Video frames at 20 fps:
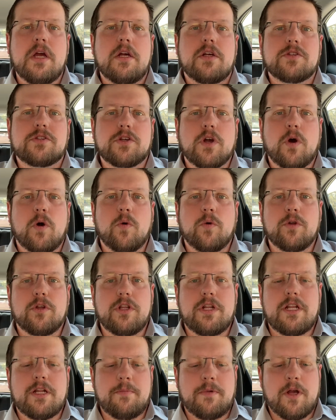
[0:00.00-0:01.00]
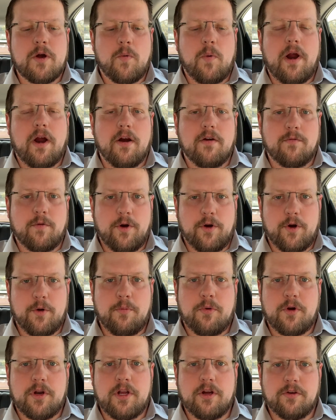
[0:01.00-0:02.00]
So you need to be aware of where you're
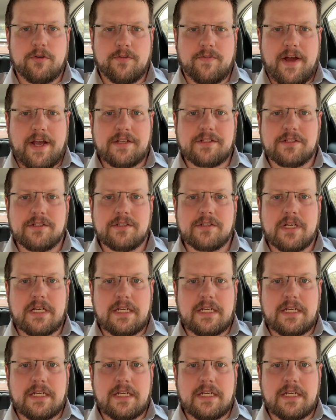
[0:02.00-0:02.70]
putting your devices,